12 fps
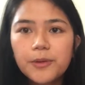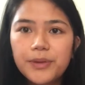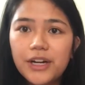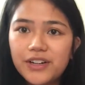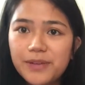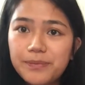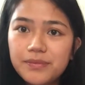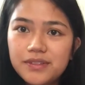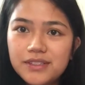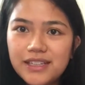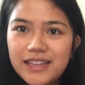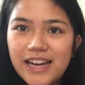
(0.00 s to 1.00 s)
But I'll get
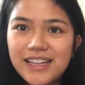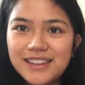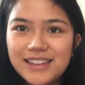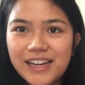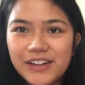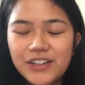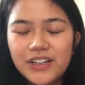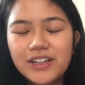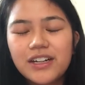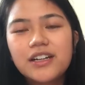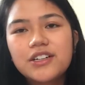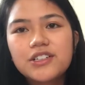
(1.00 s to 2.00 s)
to that later.
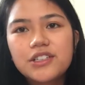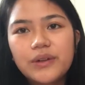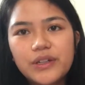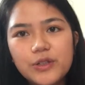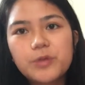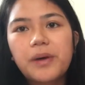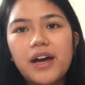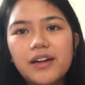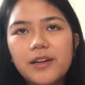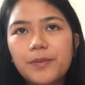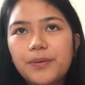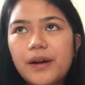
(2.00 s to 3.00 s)
So I used
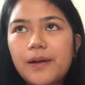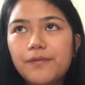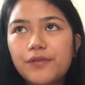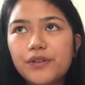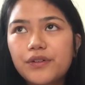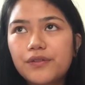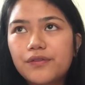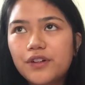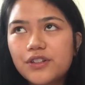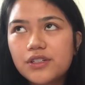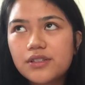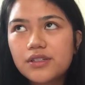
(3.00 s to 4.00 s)
Pocket Prep for the
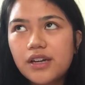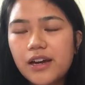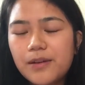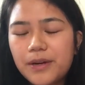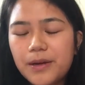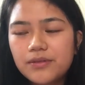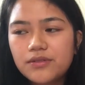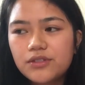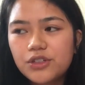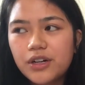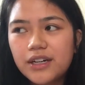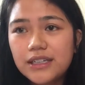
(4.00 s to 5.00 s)
first time I
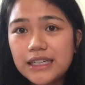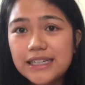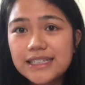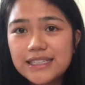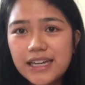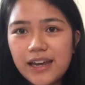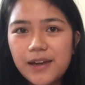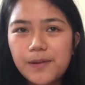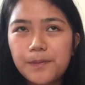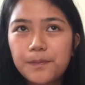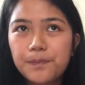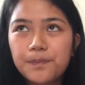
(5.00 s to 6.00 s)
tried the
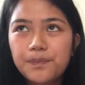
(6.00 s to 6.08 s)
exam,